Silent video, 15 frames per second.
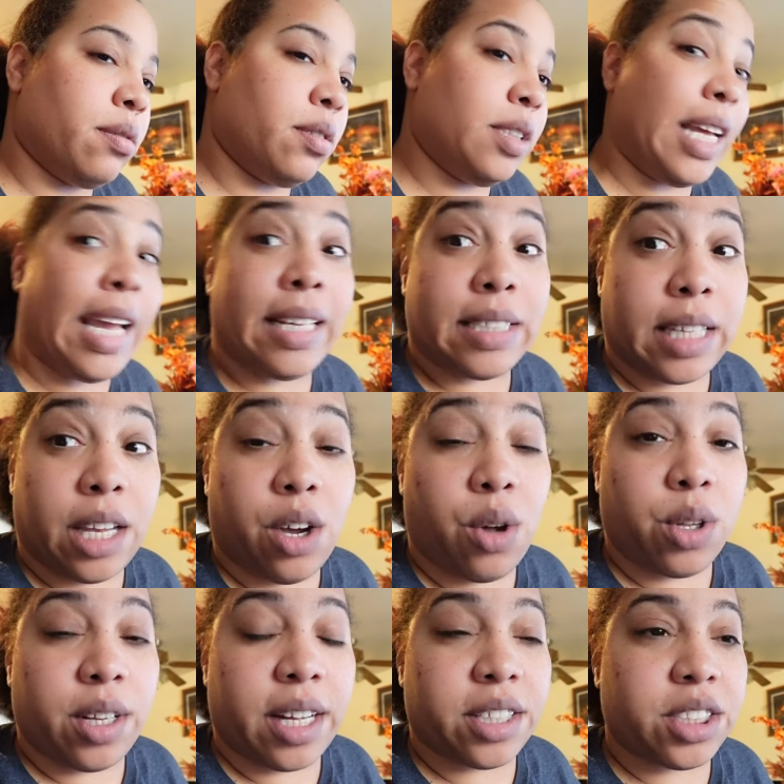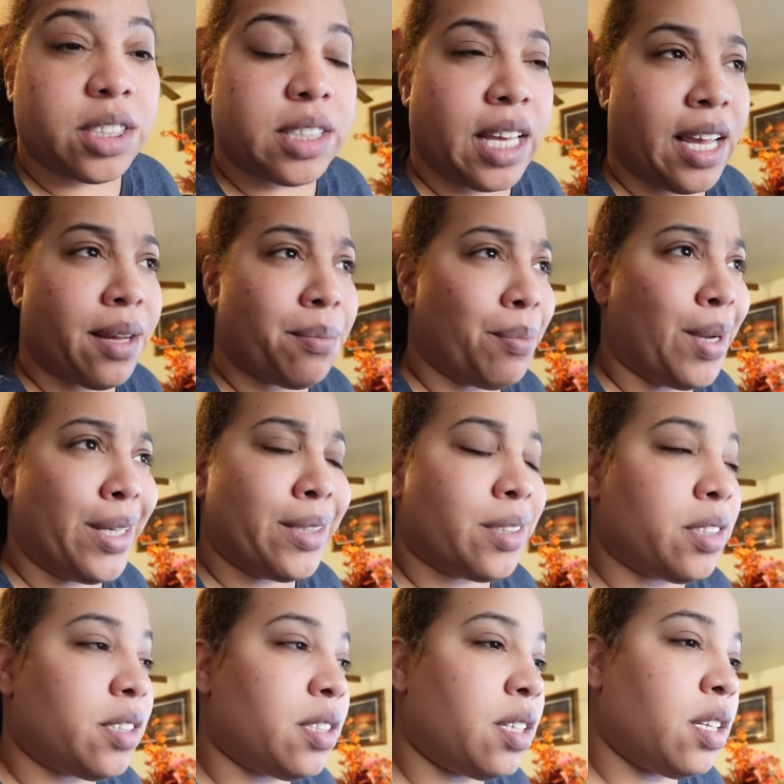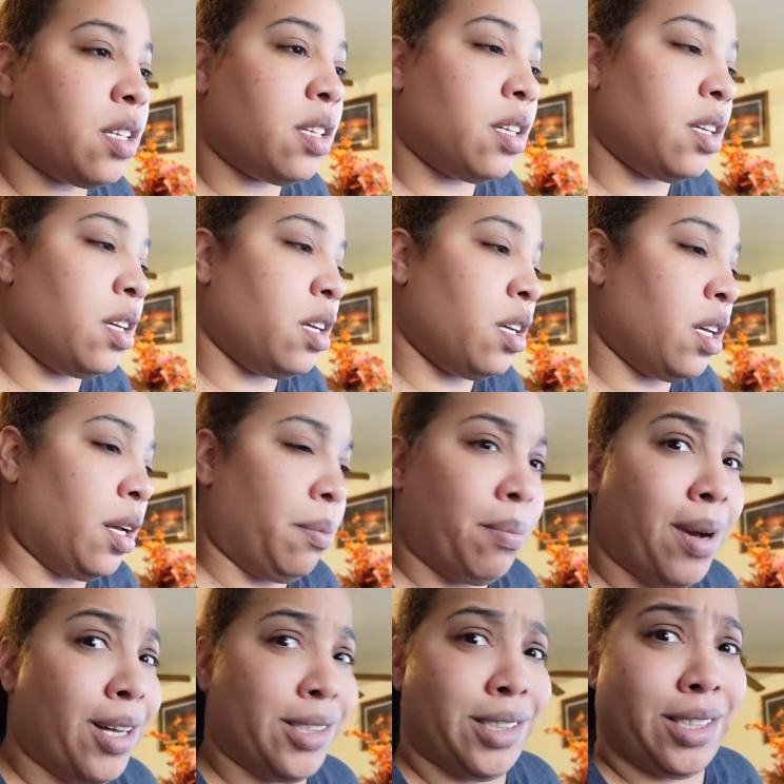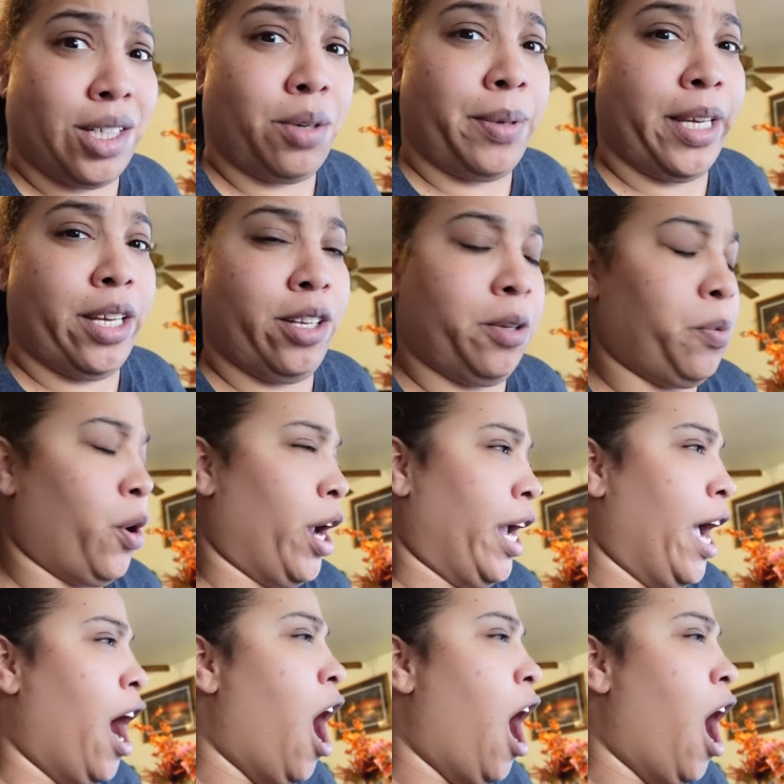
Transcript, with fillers: days get colder i should say in months in months it'll be spring